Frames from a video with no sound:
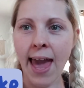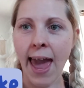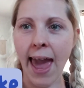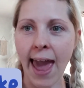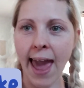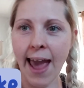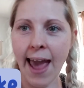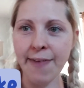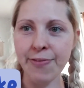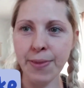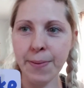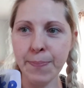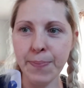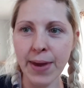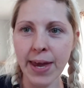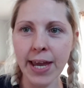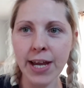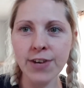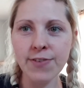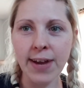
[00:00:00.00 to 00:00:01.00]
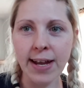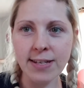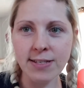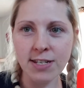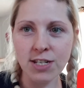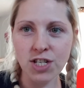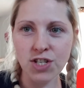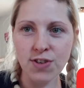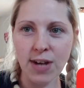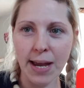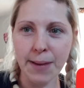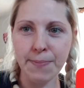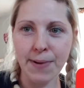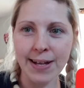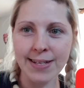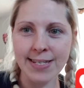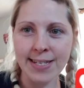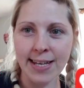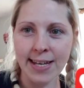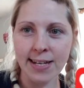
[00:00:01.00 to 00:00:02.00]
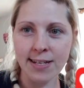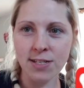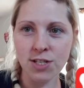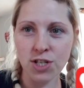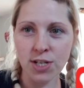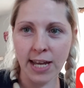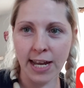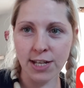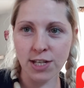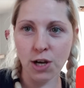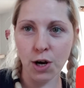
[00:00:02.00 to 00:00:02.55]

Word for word: and the big red subscribe button to get